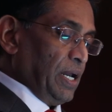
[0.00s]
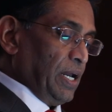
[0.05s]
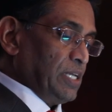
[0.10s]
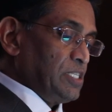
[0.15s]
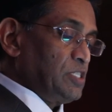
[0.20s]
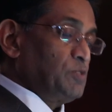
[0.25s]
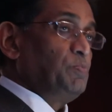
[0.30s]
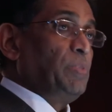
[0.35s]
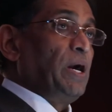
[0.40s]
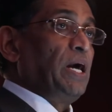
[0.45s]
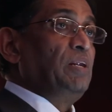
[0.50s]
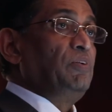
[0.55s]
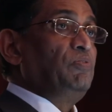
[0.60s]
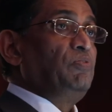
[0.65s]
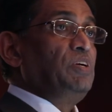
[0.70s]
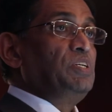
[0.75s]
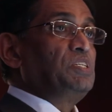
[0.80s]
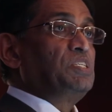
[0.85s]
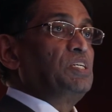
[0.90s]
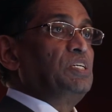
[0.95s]
has
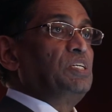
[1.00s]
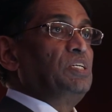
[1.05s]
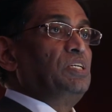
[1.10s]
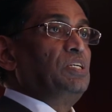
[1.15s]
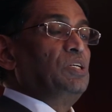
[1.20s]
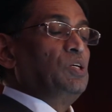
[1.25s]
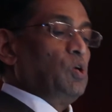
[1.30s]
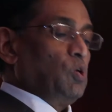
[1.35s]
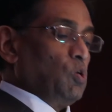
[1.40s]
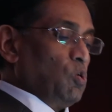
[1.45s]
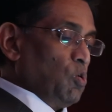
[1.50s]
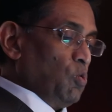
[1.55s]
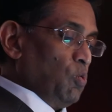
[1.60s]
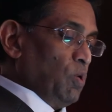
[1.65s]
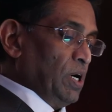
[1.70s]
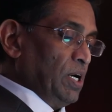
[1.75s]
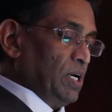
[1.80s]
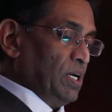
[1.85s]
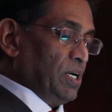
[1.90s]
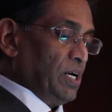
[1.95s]
benefited
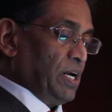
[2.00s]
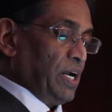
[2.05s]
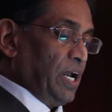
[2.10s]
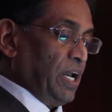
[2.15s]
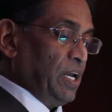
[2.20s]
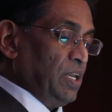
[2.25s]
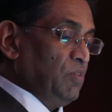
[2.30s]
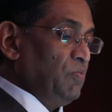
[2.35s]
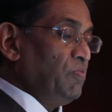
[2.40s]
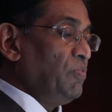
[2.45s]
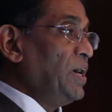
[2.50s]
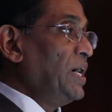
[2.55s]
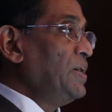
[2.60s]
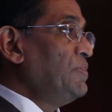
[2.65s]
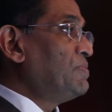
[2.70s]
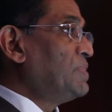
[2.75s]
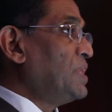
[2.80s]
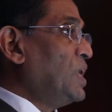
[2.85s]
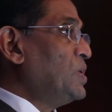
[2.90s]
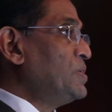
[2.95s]
over
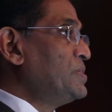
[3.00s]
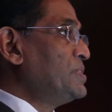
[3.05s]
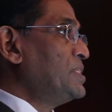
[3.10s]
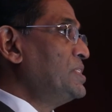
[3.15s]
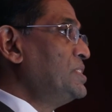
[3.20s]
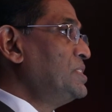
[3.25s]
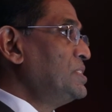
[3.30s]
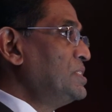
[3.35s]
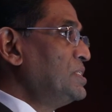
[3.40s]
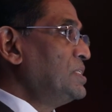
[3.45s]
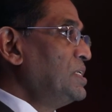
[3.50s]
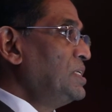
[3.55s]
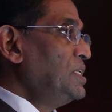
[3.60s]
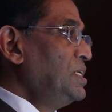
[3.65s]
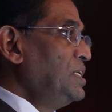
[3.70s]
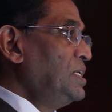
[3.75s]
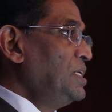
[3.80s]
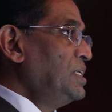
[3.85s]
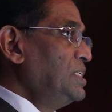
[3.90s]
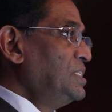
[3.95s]

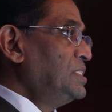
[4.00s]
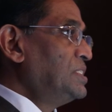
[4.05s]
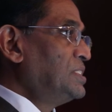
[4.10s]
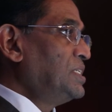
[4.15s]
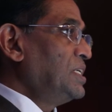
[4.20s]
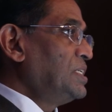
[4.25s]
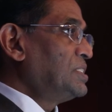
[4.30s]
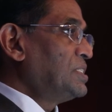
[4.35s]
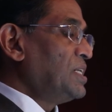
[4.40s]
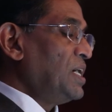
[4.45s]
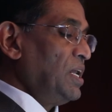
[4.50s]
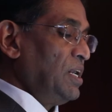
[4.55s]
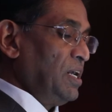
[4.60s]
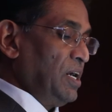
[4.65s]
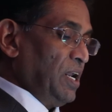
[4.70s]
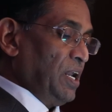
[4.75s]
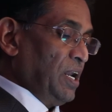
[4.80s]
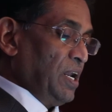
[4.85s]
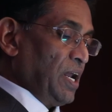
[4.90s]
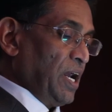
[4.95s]

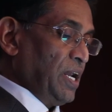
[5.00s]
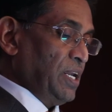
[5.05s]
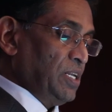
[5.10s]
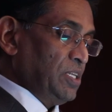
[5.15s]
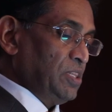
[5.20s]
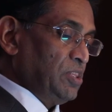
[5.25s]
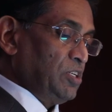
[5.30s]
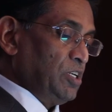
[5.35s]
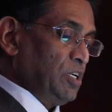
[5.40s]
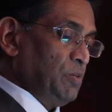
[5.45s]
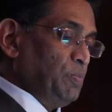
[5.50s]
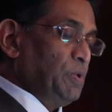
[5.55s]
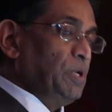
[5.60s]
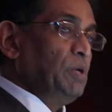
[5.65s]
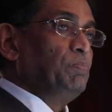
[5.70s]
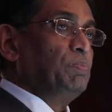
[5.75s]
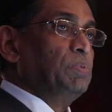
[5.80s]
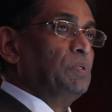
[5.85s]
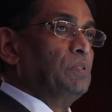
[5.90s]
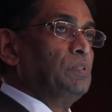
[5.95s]
85,693
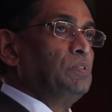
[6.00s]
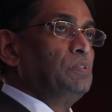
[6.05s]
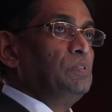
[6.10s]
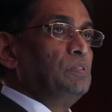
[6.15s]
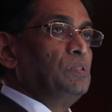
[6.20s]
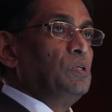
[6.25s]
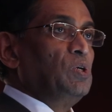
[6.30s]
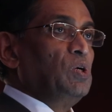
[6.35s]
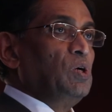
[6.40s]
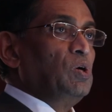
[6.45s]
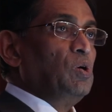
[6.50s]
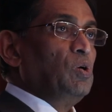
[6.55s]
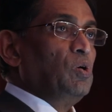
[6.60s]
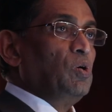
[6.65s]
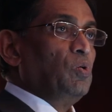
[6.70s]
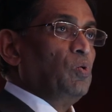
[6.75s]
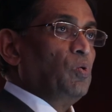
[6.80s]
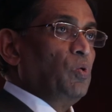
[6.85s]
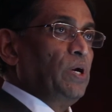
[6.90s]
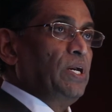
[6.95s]
people
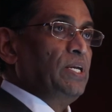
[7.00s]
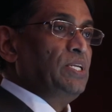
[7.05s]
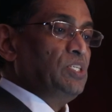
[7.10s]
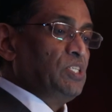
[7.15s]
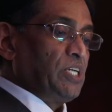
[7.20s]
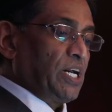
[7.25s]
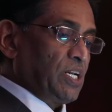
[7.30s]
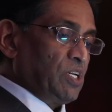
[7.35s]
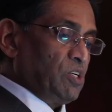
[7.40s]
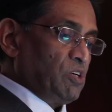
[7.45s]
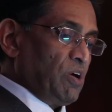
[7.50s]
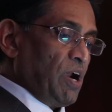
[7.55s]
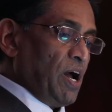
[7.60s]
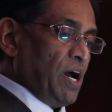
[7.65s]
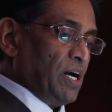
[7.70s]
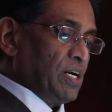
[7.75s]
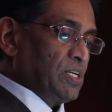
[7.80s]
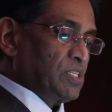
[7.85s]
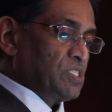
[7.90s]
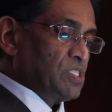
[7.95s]
who inject
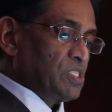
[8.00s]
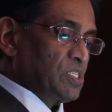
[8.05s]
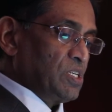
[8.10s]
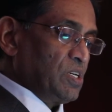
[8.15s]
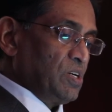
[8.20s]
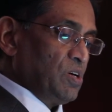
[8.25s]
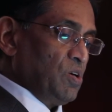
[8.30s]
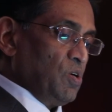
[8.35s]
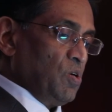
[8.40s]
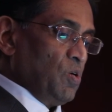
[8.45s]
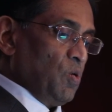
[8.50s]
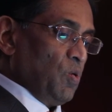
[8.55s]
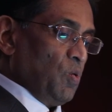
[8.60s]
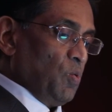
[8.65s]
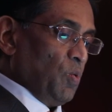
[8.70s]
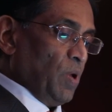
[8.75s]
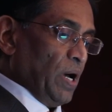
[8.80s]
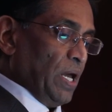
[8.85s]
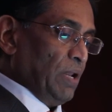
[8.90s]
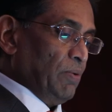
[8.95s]
drugs,
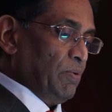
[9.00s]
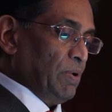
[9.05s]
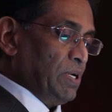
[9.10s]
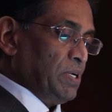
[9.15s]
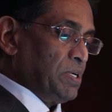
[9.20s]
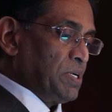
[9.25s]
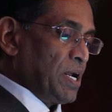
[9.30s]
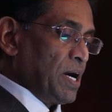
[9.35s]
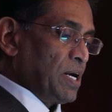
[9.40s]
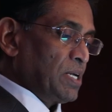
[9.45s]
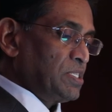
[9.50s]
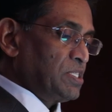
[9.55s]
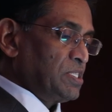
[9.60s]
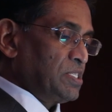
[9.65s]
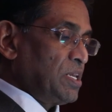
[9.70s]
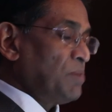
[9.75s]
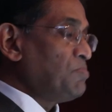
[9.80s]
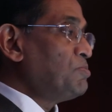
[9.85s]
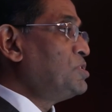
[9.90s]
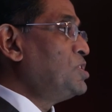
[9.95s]
while our drug
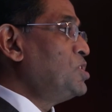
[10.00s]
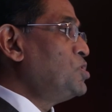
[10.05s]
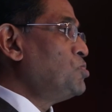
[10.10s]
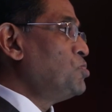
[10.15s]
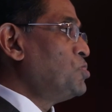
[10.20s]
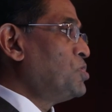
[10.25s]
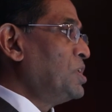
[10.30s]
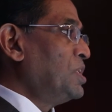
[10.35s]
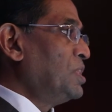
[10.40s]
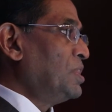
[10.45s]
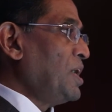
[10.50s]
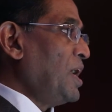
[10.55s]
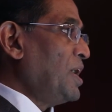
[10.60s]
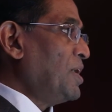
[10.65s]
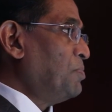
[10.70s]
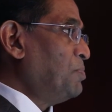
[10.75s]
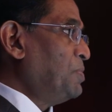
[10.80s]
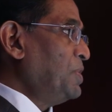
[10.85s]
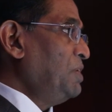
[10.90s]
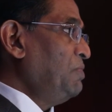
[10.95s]
substitution
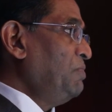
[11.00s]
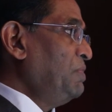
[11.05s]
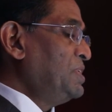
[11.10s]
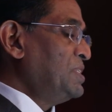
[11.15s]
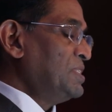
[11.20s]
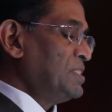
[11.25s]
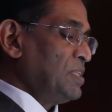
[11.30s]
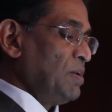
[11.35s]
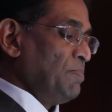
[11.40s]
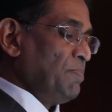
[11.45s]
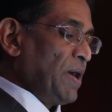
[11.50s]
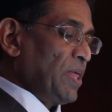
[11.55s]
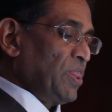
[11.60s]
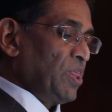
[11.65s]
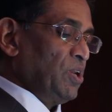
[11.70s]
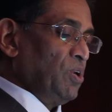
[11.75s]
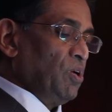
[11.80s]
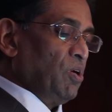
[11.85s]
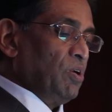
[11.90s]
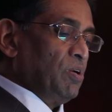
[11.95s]
therapy, which is the
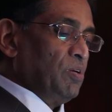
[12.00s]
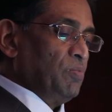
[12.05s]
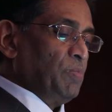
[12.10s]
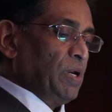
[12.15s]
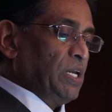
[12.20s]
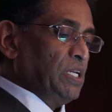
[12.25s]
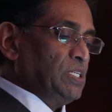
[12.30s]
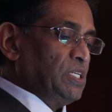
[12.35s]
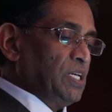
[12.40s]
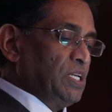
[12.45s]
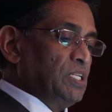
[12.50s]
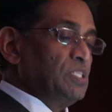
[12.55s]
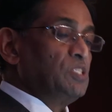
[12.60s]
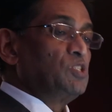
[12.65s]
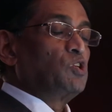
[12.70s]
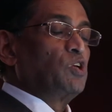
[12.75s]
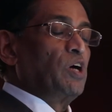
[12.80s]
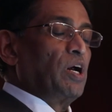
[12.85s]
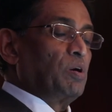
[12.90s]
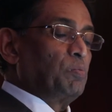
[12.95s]
methadone
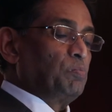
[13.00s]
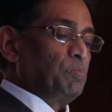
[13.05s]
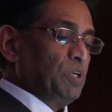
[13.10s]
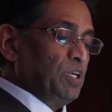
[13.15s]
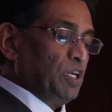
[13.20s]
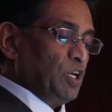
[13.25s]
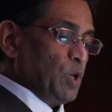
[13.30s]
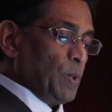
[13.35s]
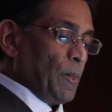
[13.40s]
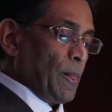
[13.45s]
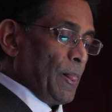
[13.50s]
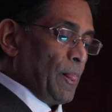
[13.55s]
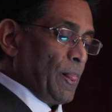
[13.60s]
maintenance therapy,